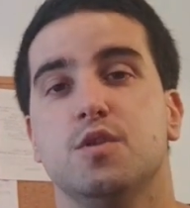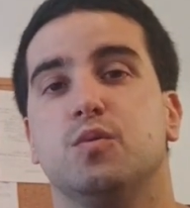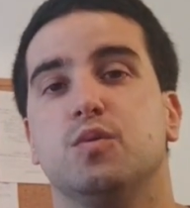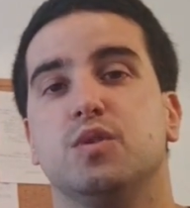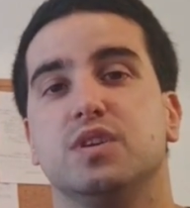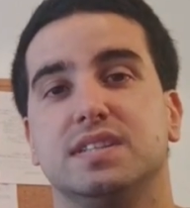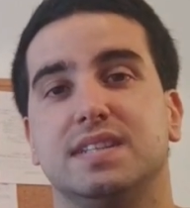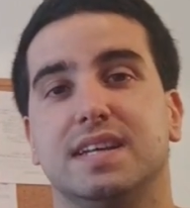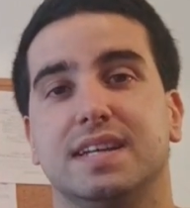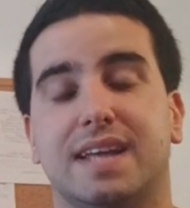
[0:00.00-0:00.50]

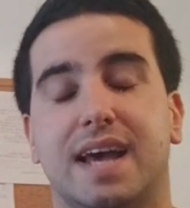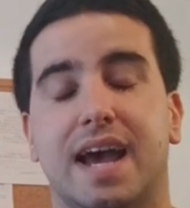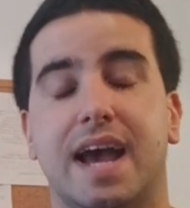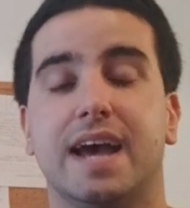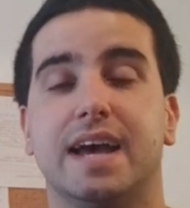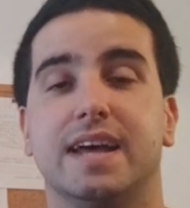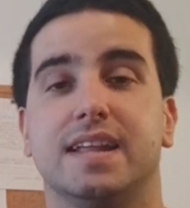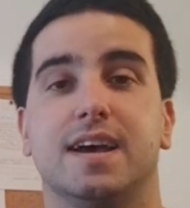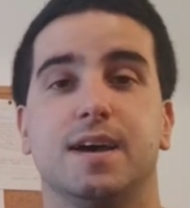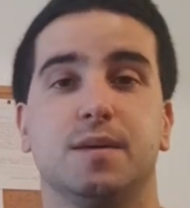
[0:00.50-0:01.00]
was that I
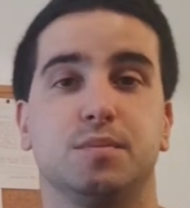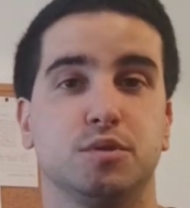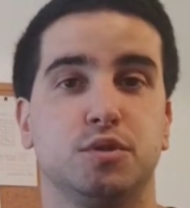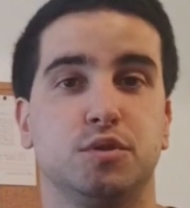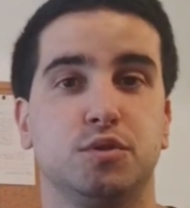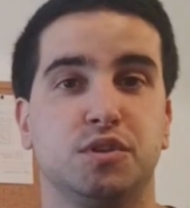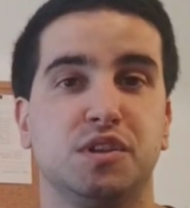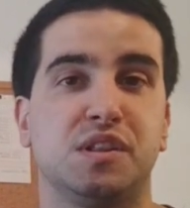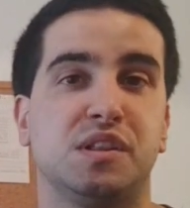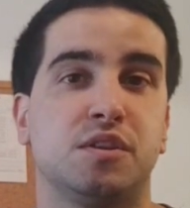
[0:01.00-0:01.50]
had
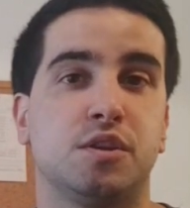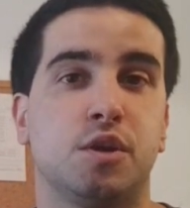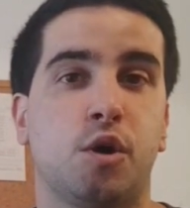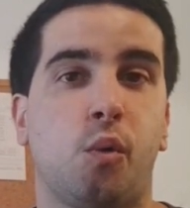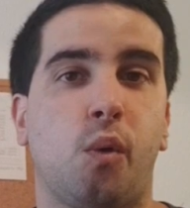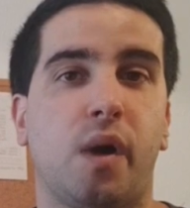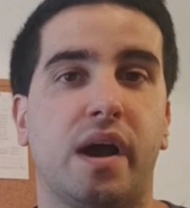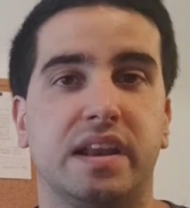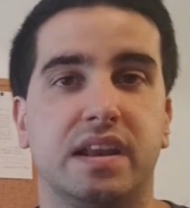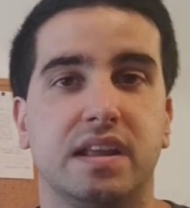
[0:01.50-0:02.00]
absolutely
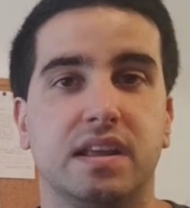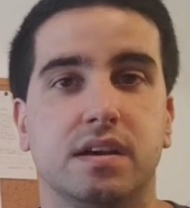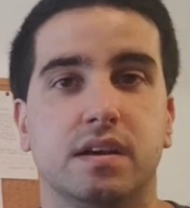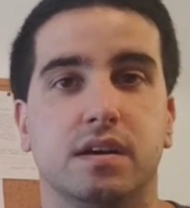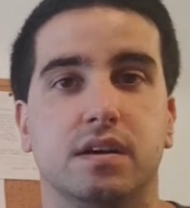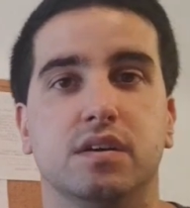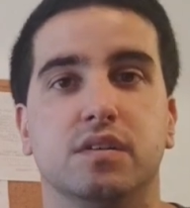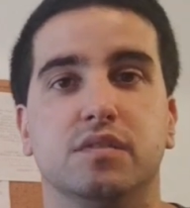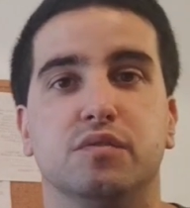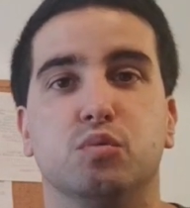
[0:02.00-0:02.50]
no idea
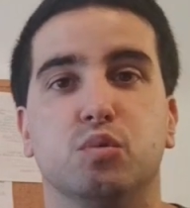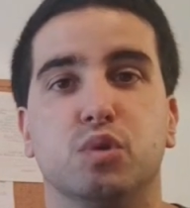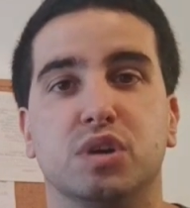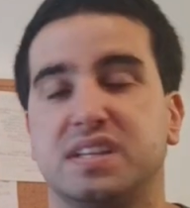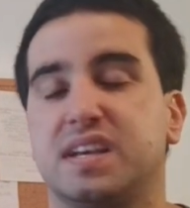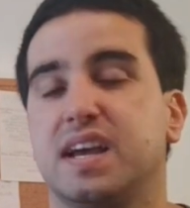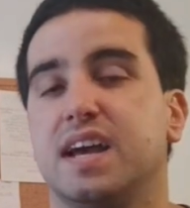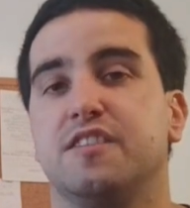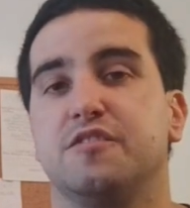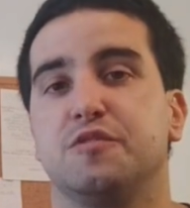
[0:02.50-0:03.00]
of
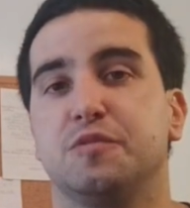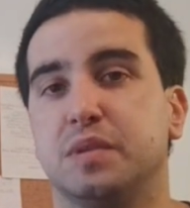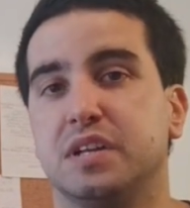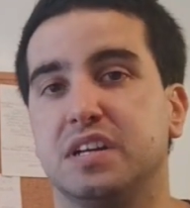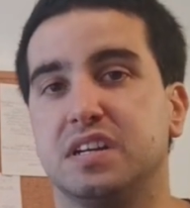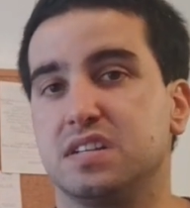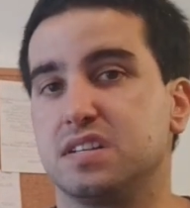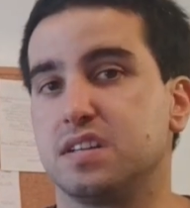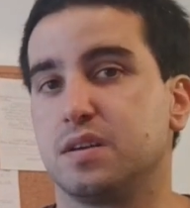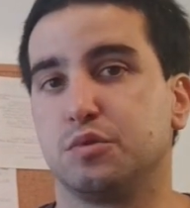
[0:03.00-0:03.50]
what kind of
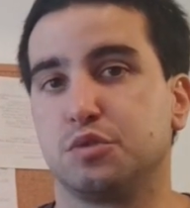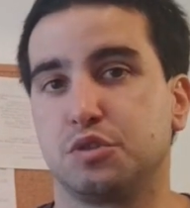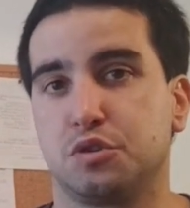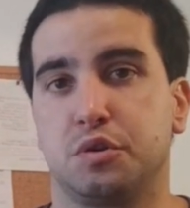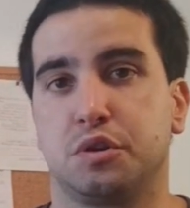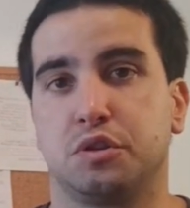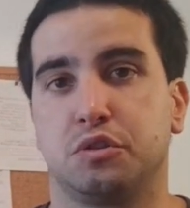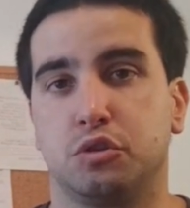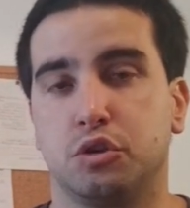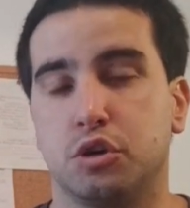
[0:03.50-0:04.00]
players I was
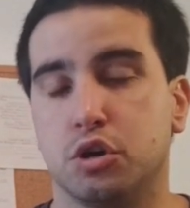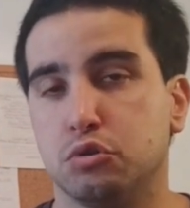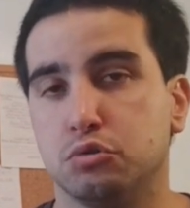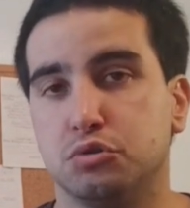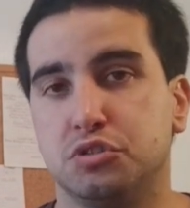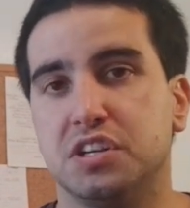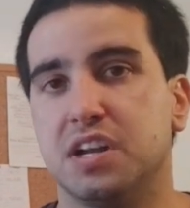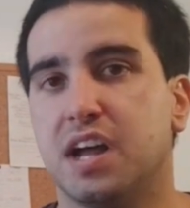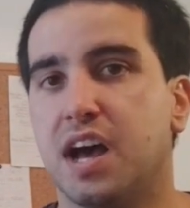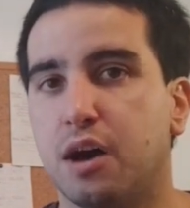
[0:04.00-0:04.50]
going to
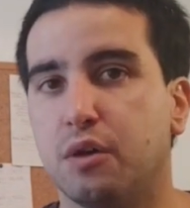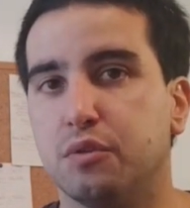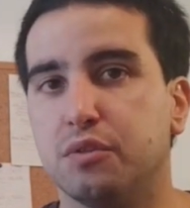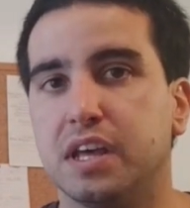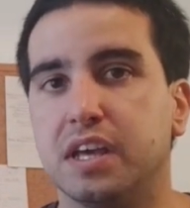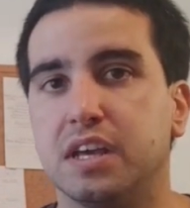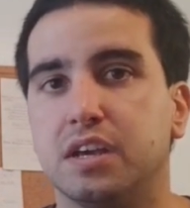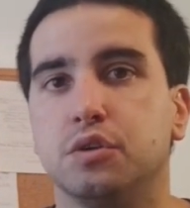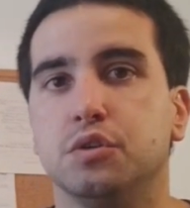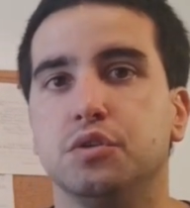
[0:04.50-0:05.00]
coach and how
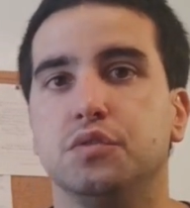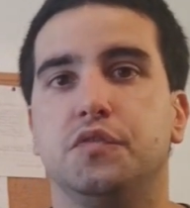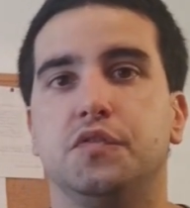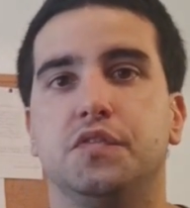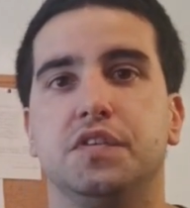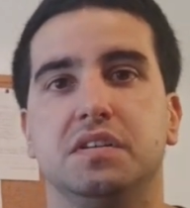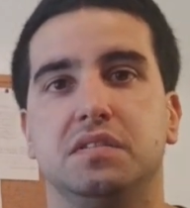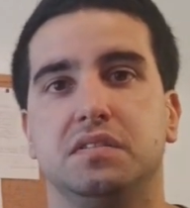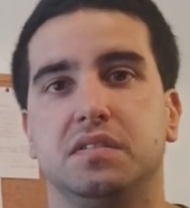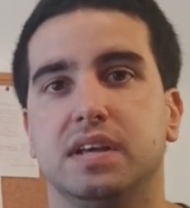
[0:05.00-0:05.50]
they could
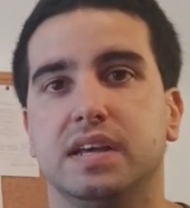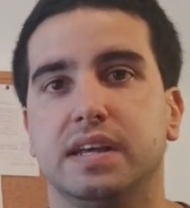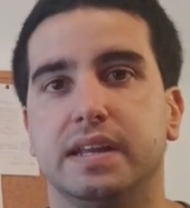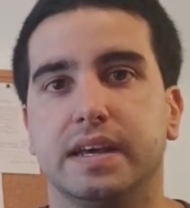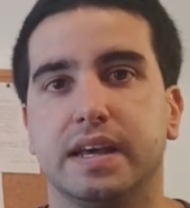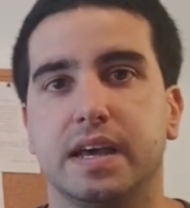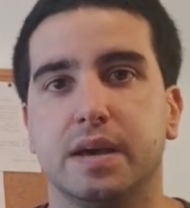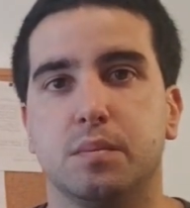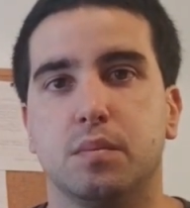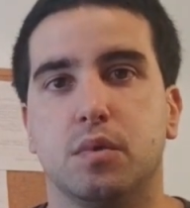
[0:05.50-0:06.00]
fit in
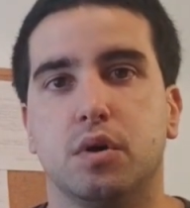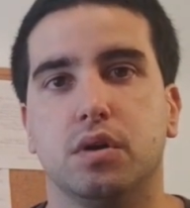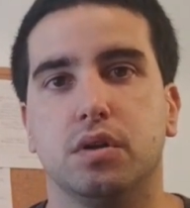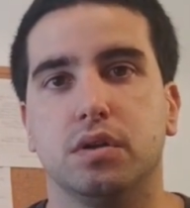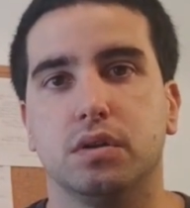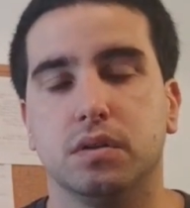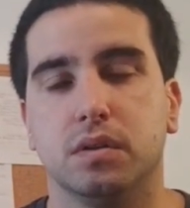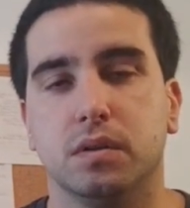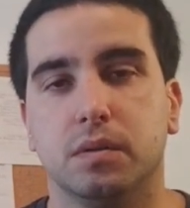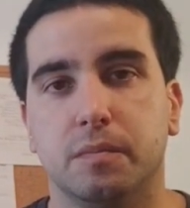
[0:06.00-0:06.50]
a game
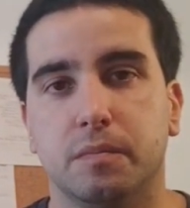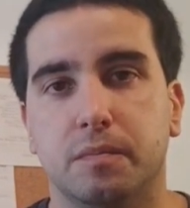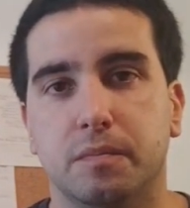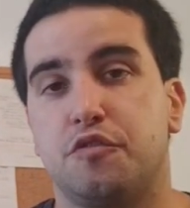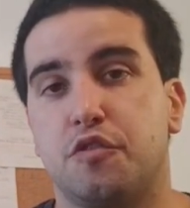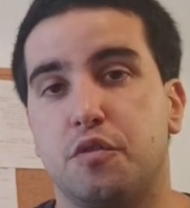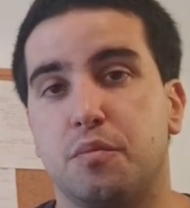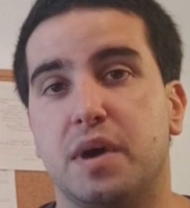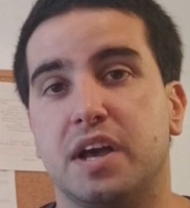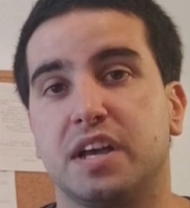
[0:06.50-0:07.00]
model.
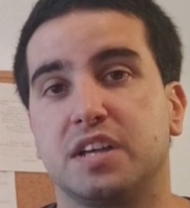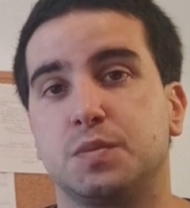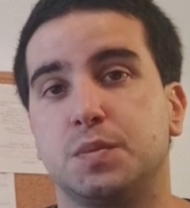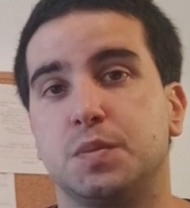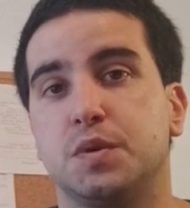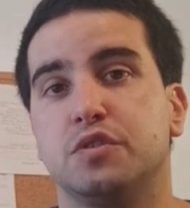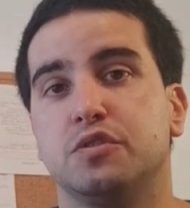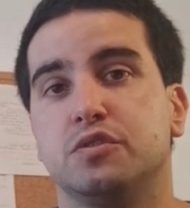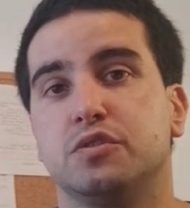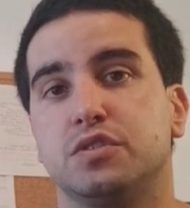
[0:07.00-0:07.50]
From my
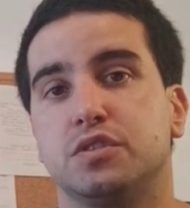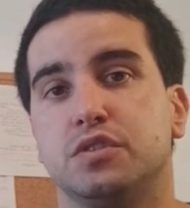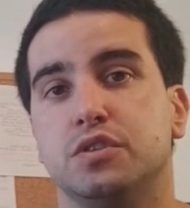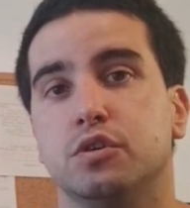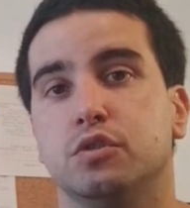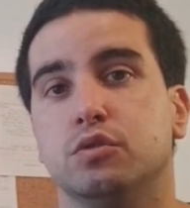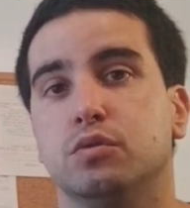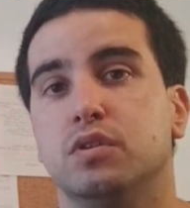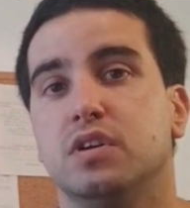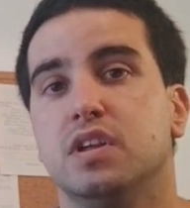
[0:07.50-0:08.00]
experience
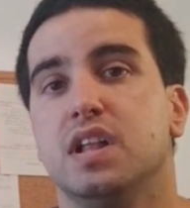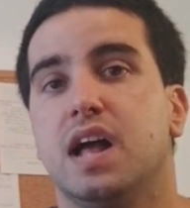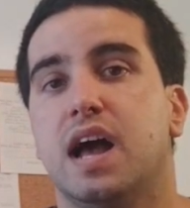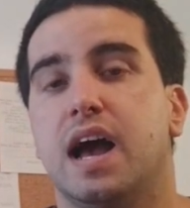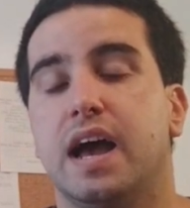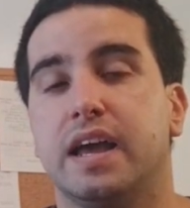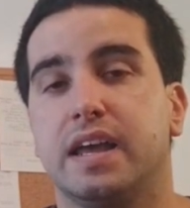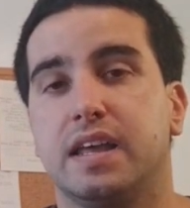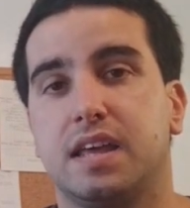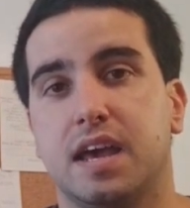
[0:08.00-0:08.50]
though,
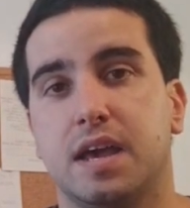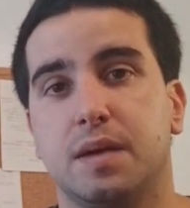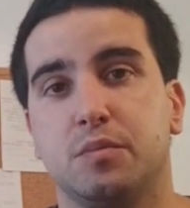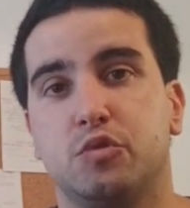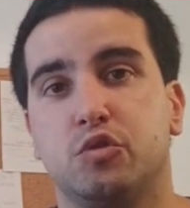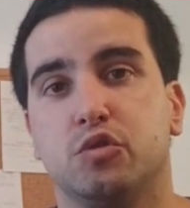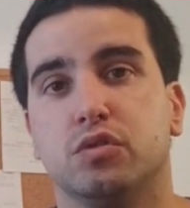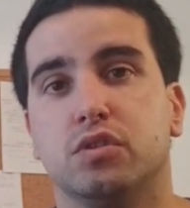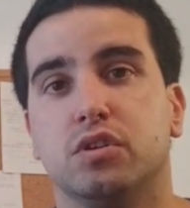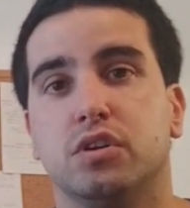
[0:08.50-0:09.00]
I
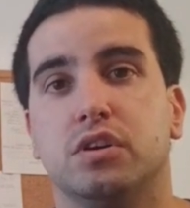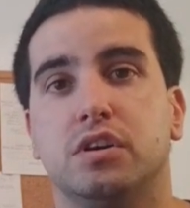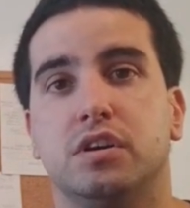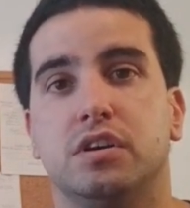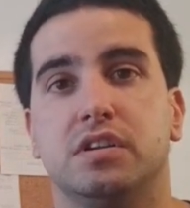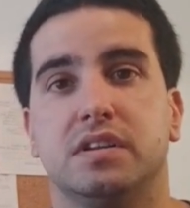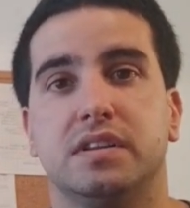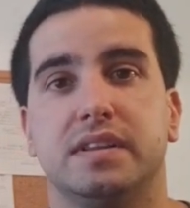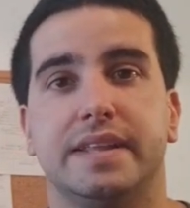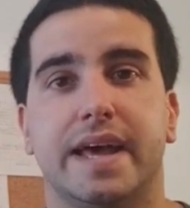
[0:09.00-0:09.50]
came to
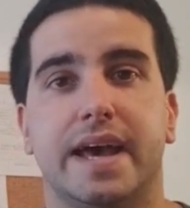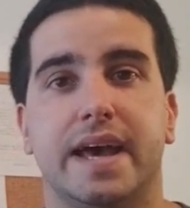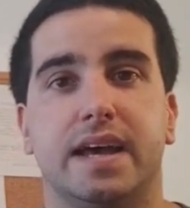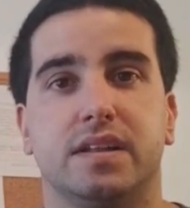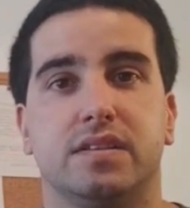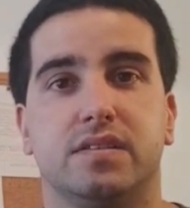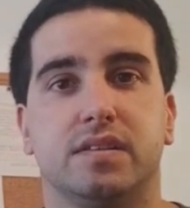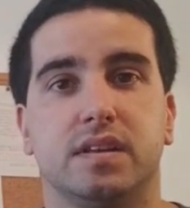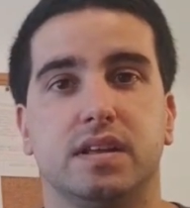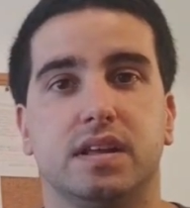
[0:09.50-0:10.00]
learn
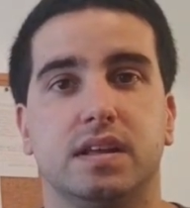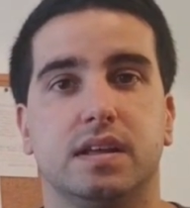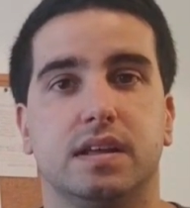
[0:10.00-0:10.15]
that